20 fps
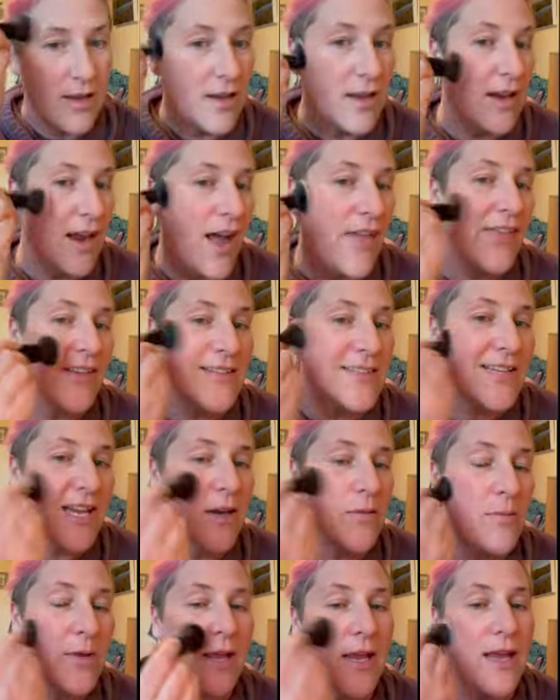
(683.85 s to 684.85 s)
And this
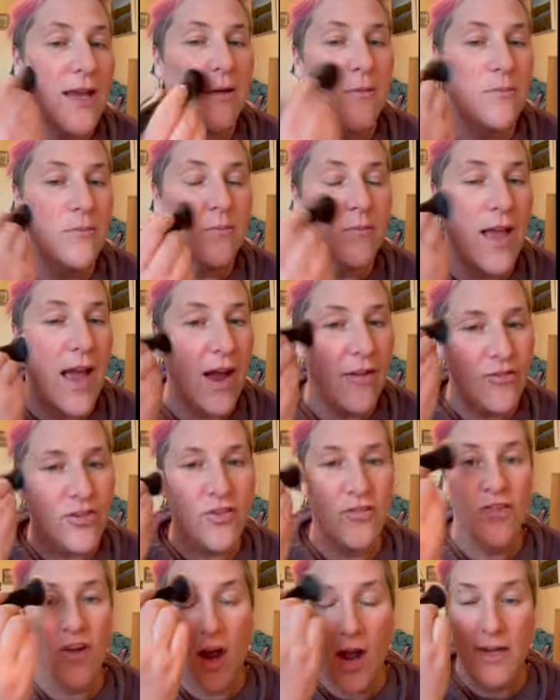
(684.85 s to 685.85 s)
can be after
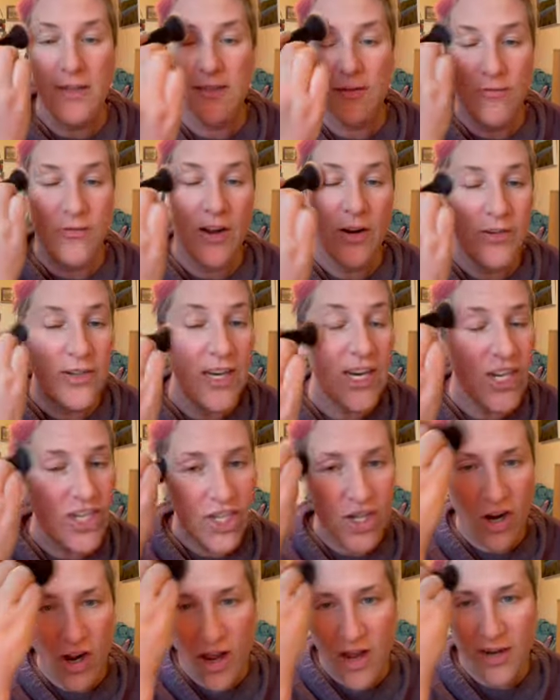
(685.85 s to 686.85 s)
you've got some
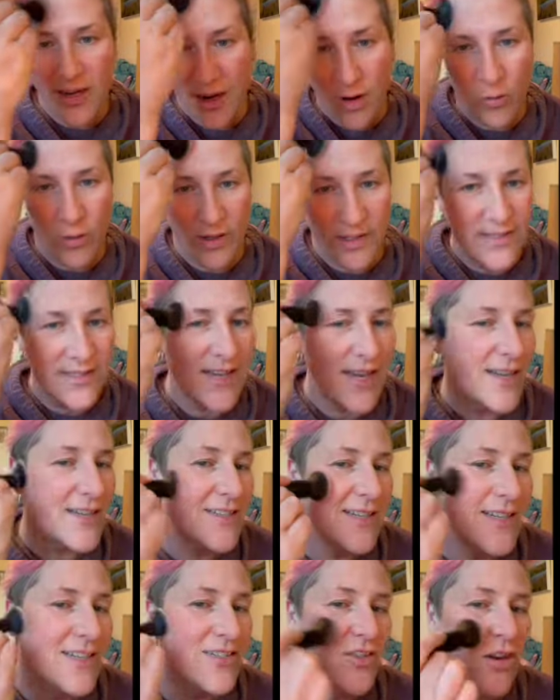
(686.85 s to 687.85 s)
foundation on or a skin
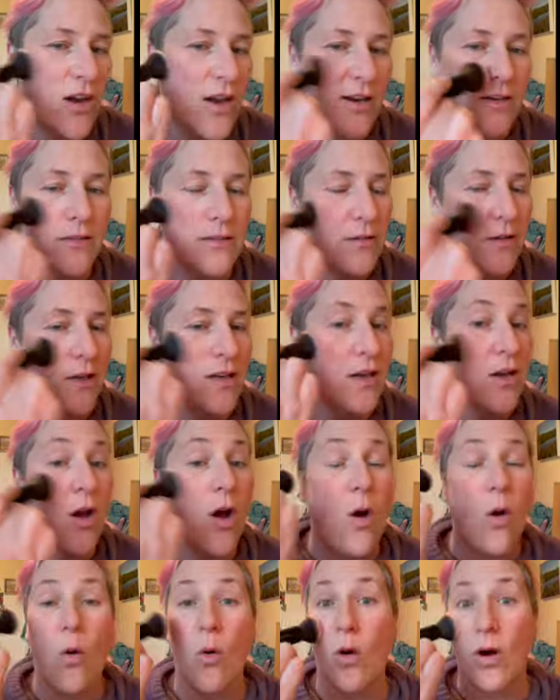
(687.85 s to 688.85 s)
tint on,
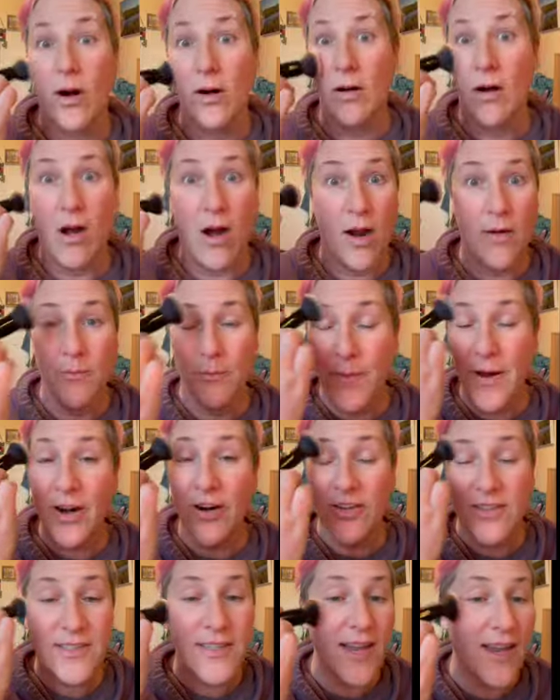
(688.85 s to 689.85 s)
or on bare
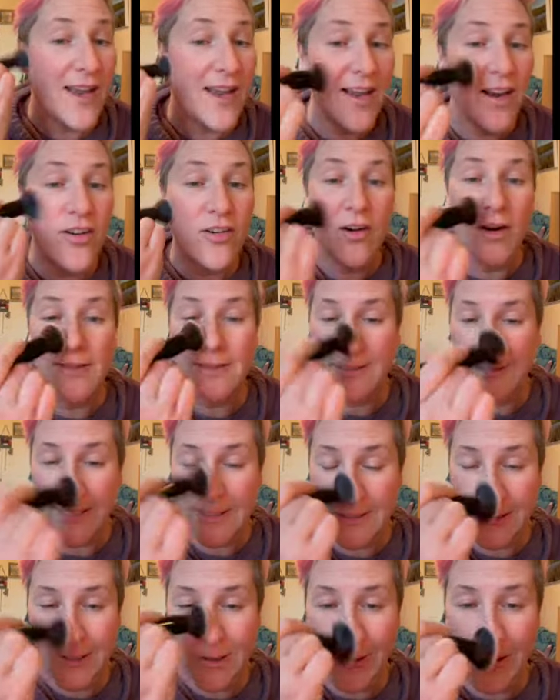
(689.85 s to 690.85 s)
skin or on
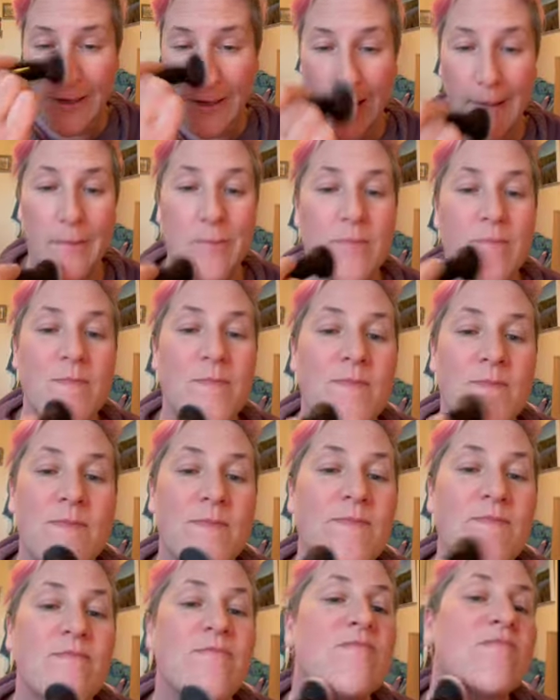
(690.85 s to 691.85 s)
sunscreen.
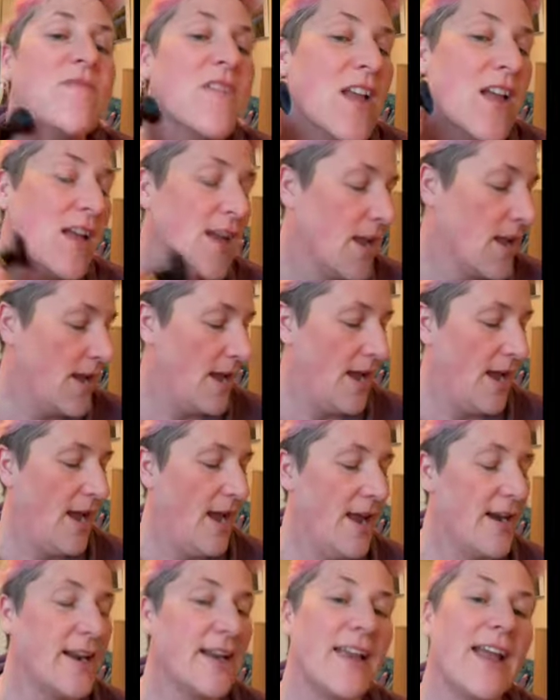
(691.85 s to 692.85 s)

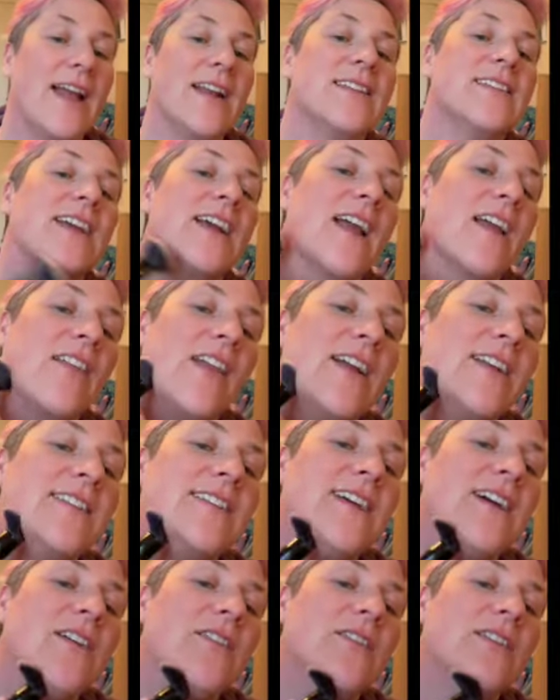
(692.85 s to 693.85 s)
And again, taking that
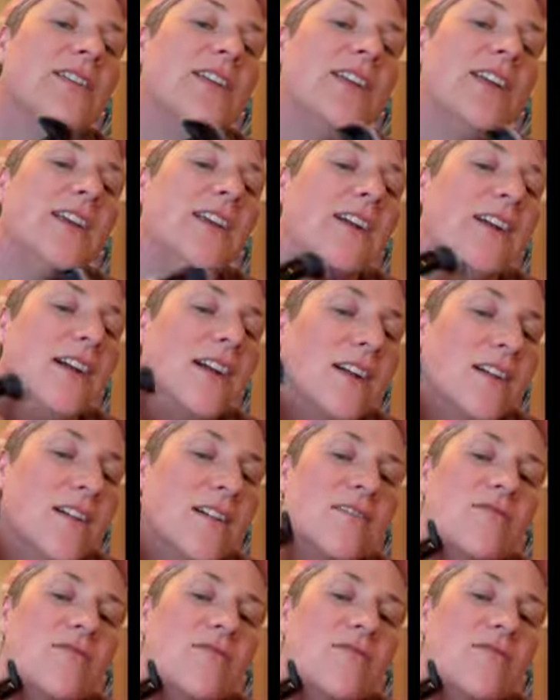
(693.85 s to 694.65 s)
down here.